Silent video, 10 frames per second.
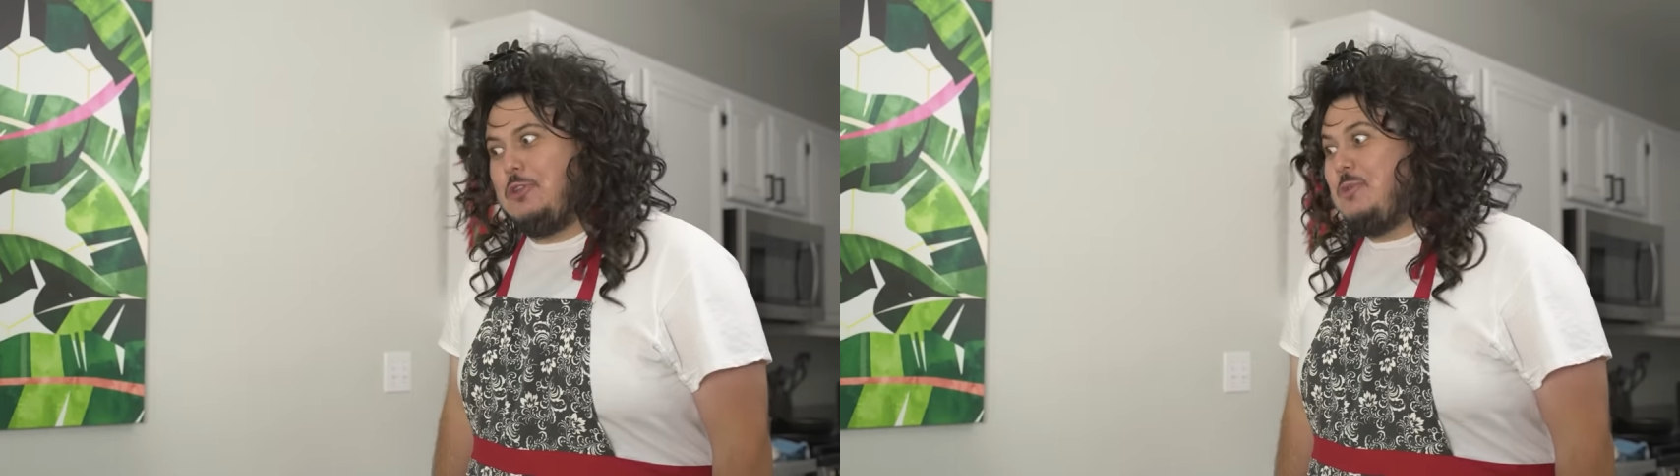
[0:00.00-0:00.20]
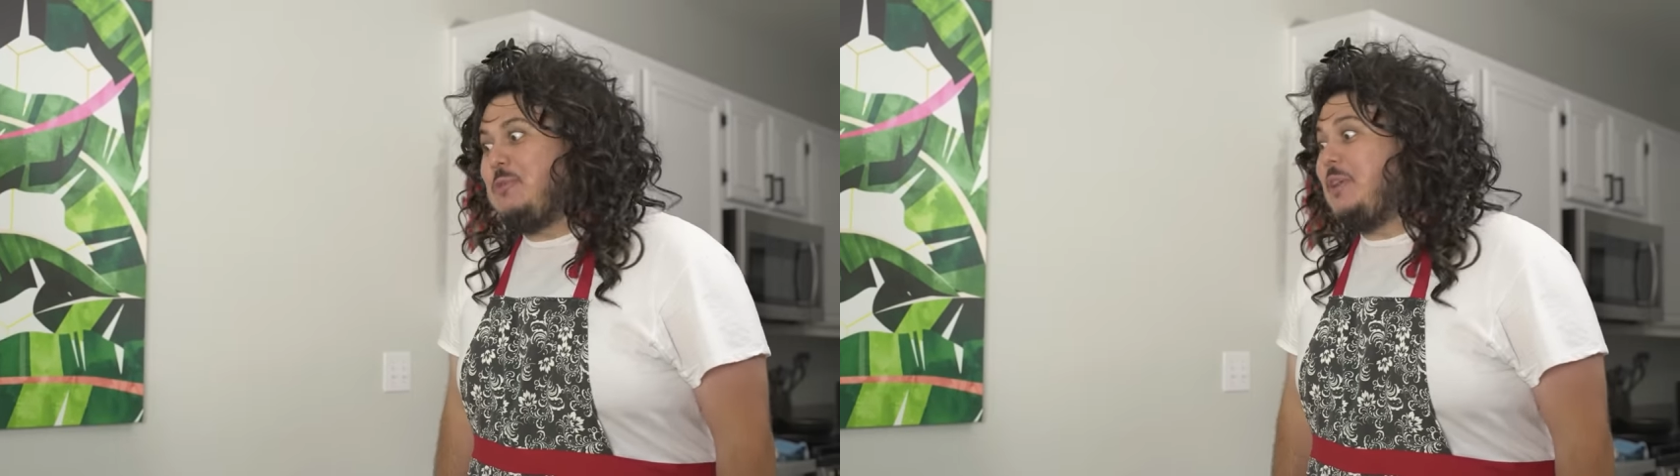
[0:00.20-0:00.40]

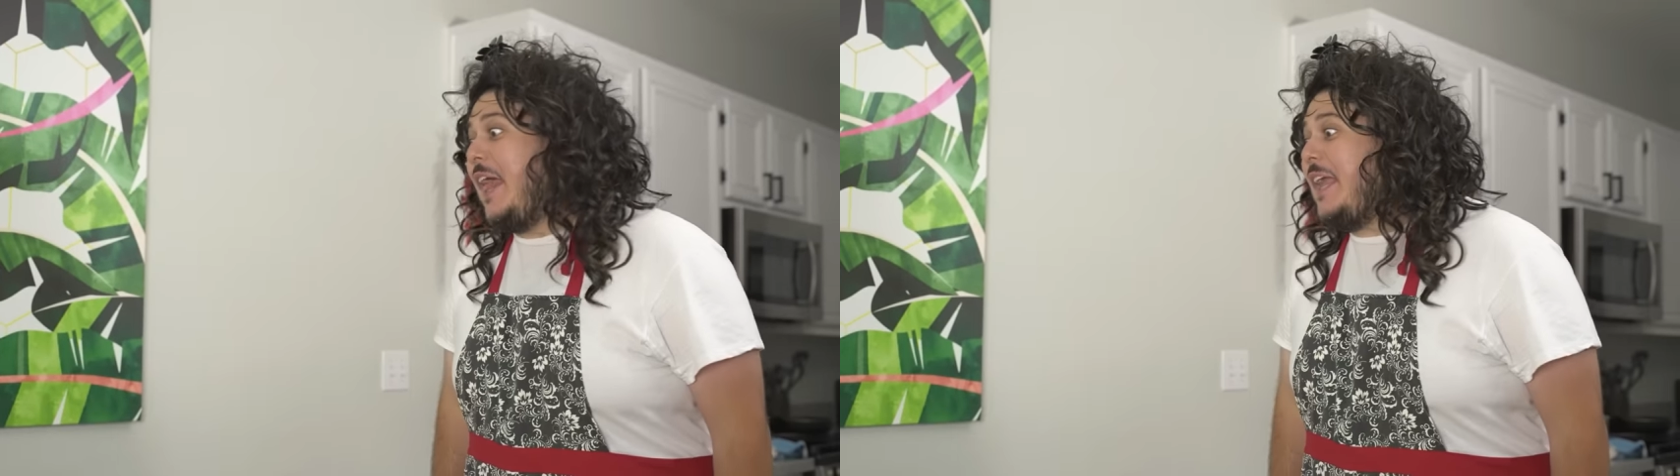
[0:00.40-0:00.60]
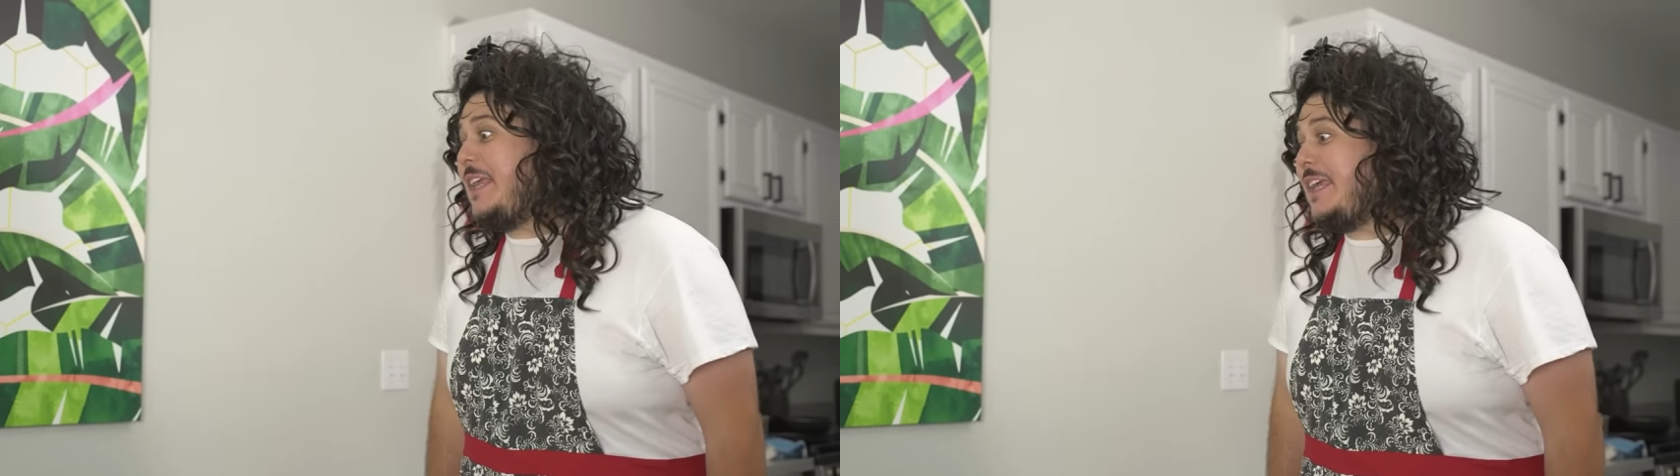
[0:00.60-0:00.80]
you would
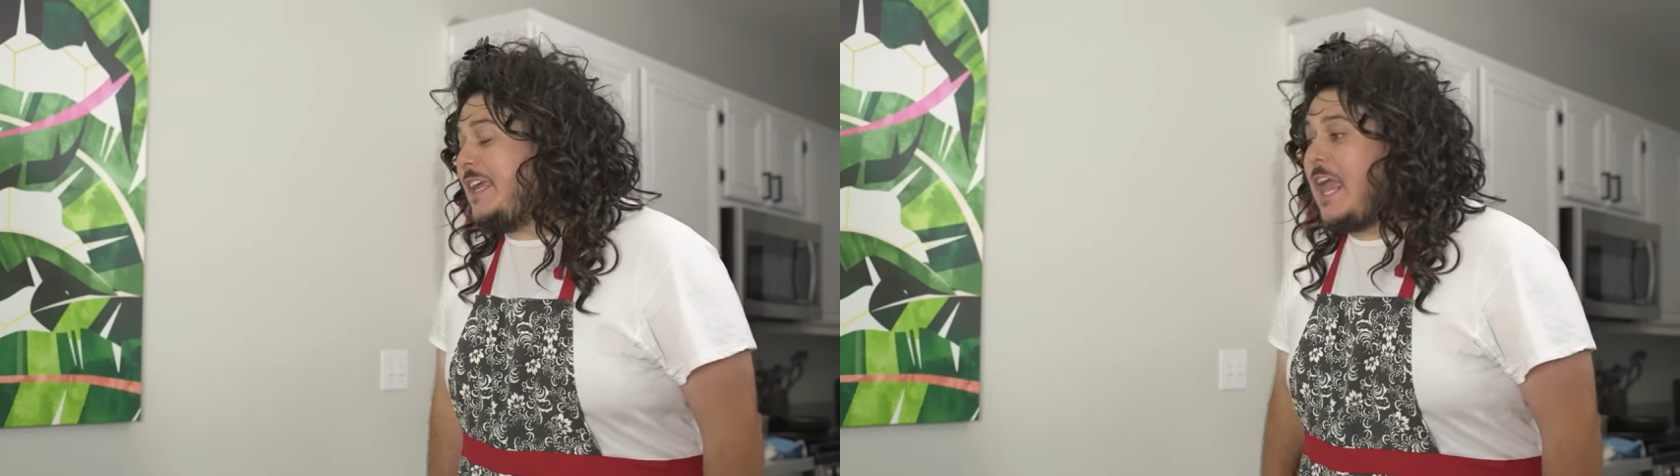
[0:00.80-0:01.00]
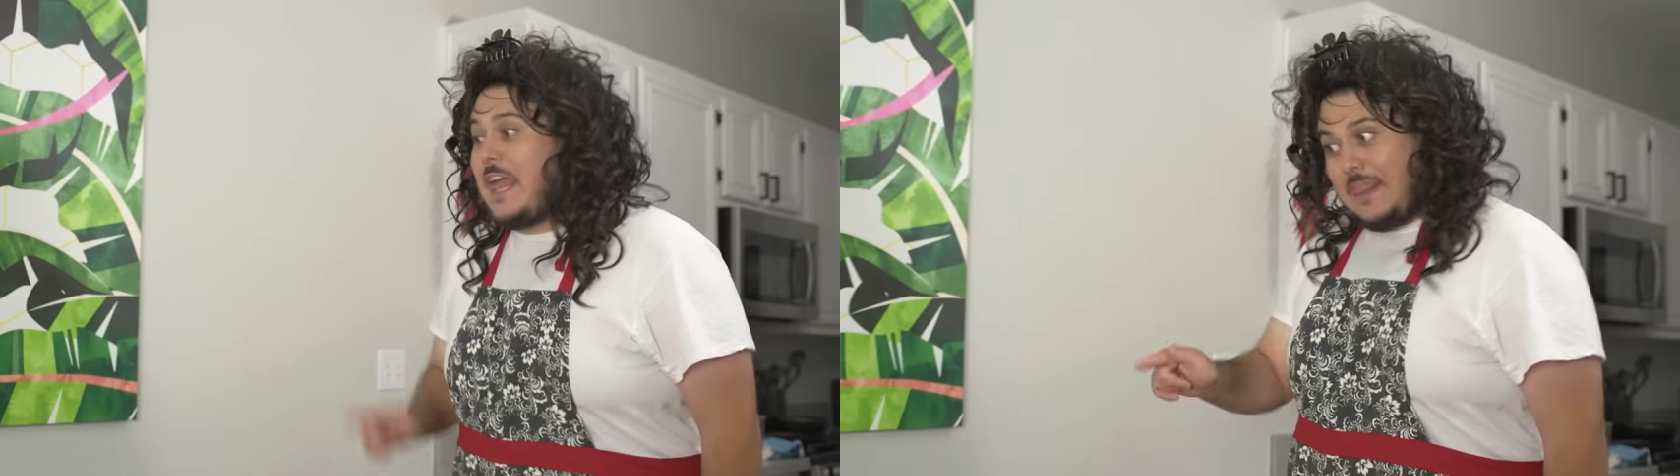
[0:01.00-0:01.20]
like
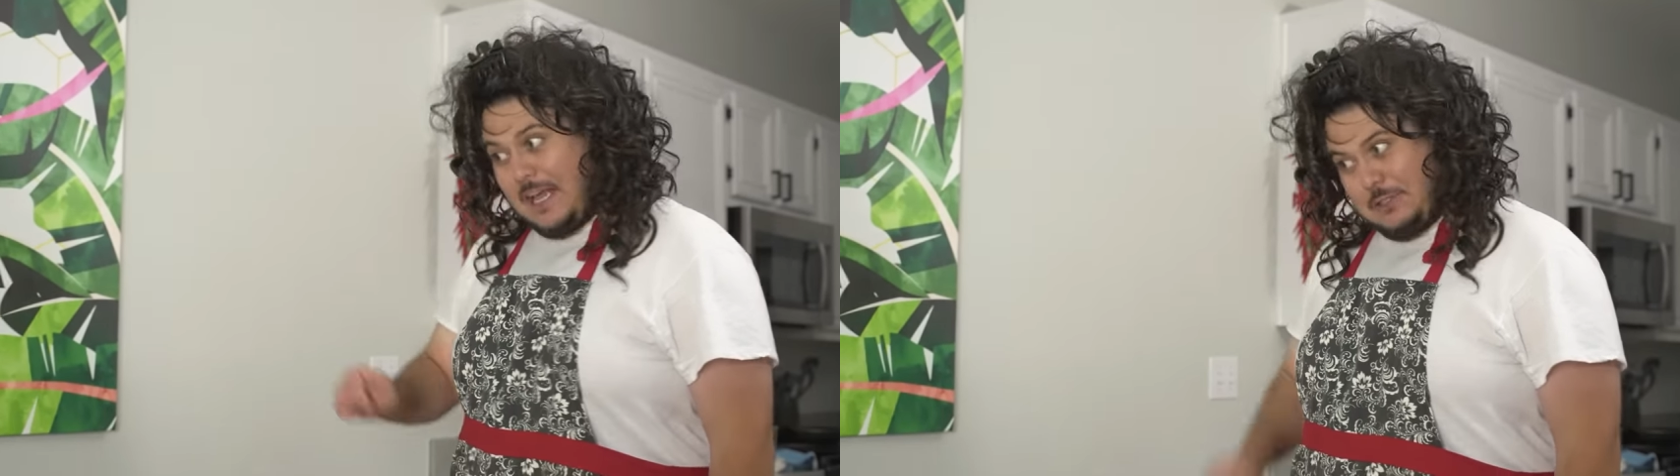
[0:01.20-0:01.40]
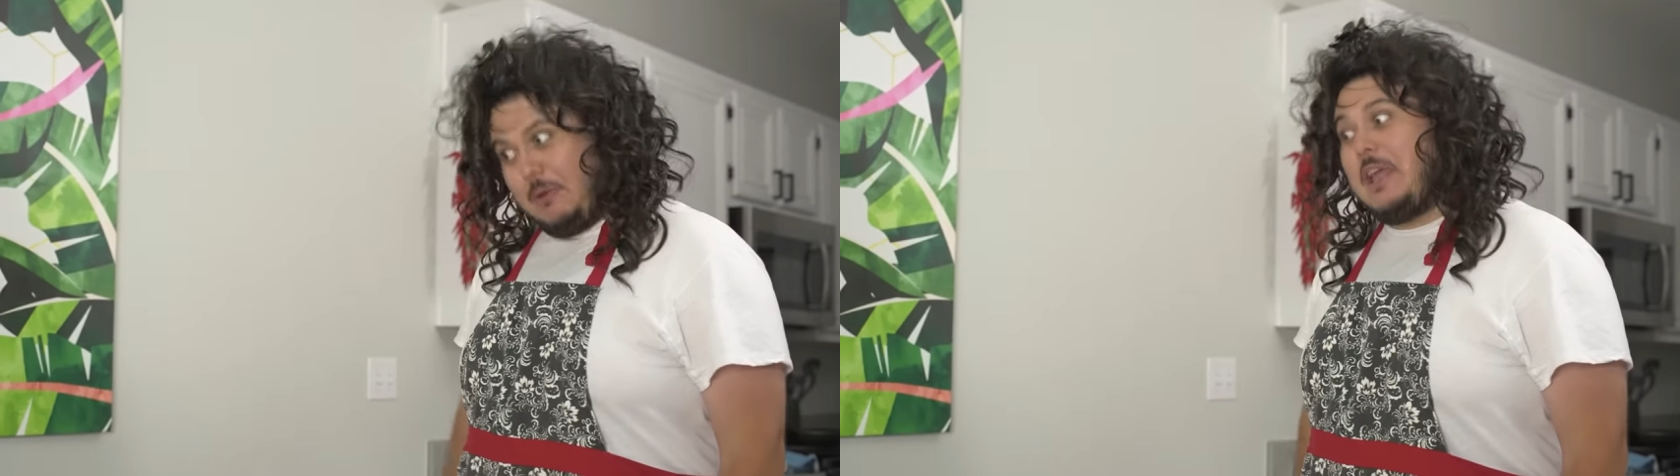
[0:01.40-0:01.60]
it.
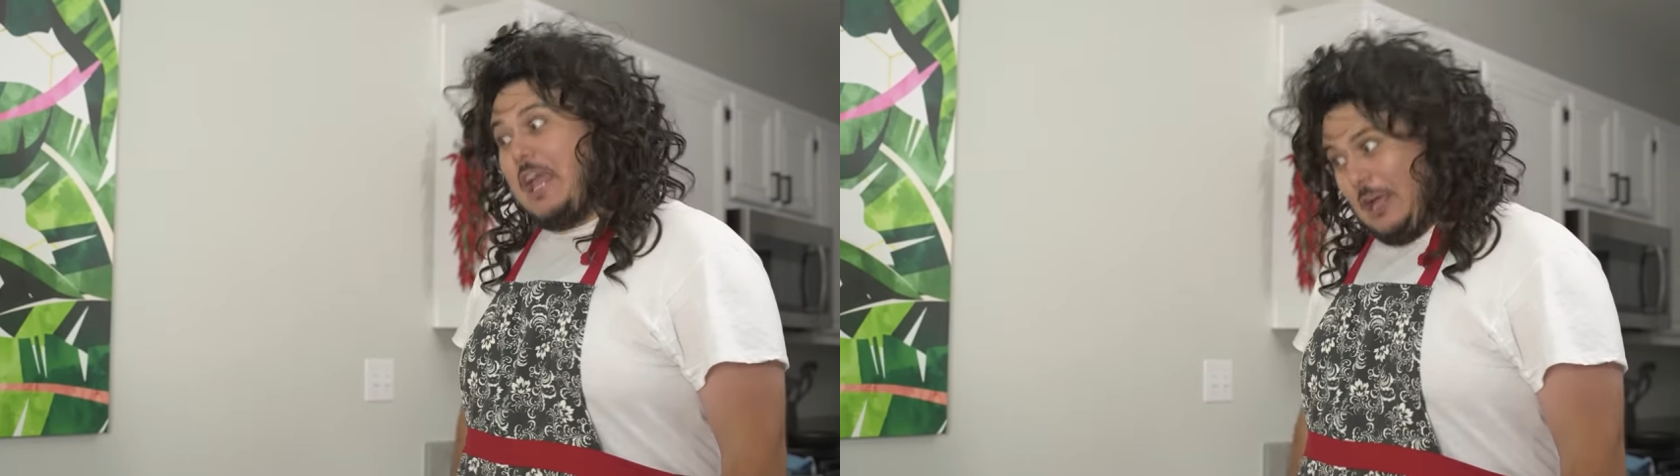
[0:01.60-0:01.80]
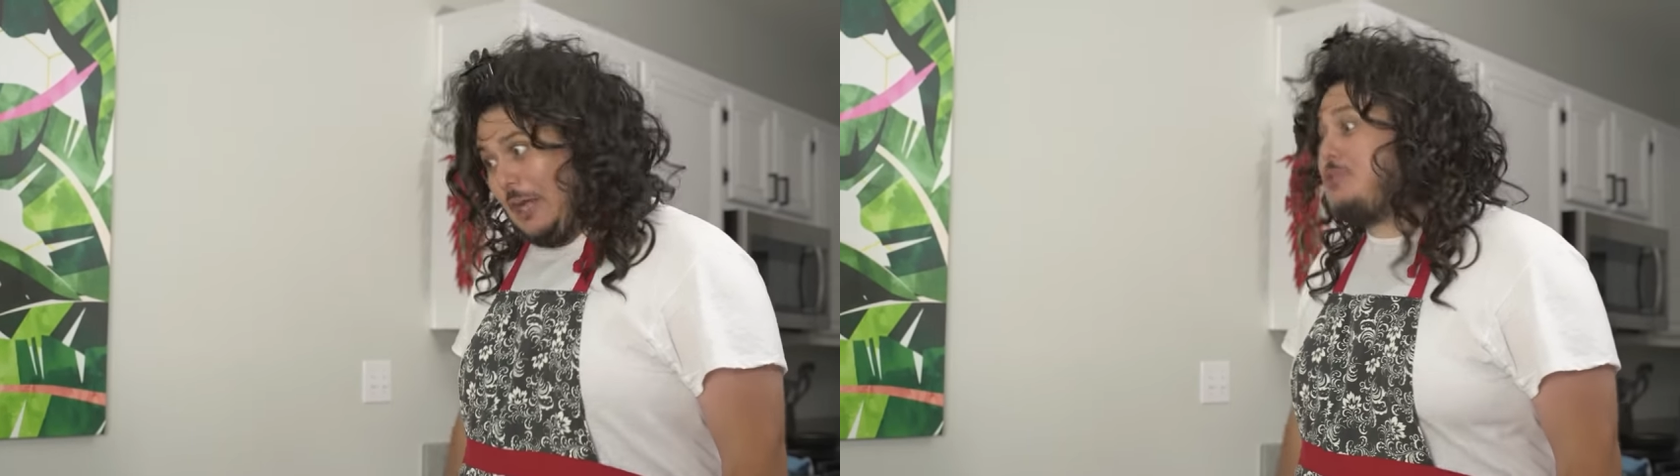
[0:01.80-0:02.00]
That's why I
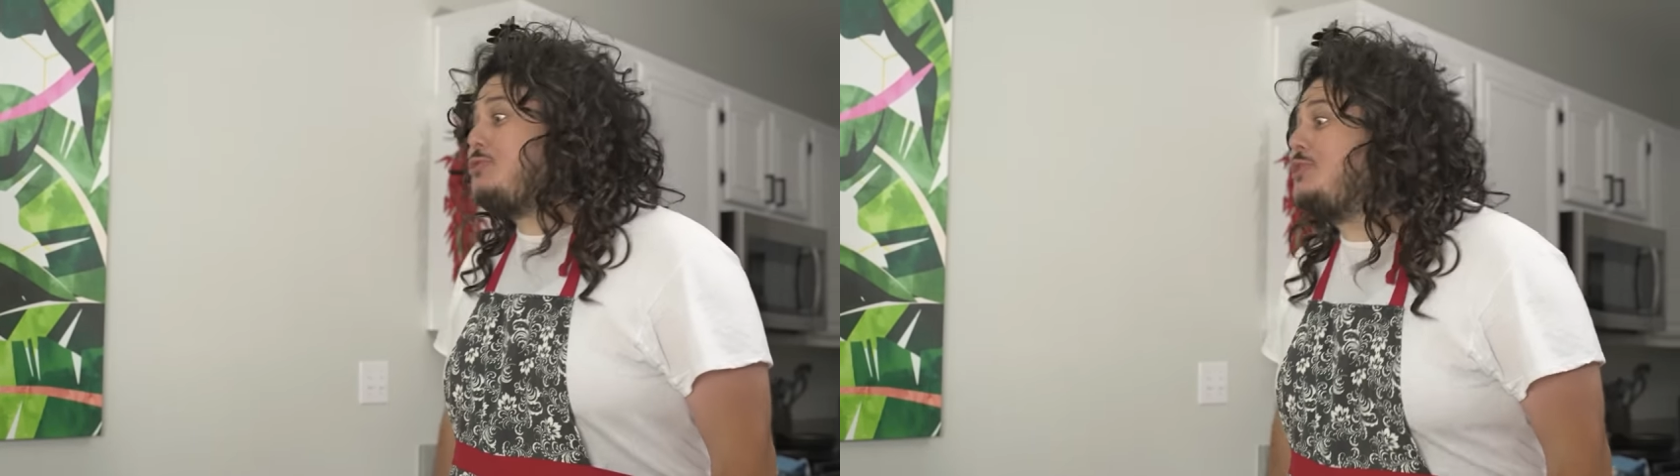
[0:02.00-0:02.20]
got you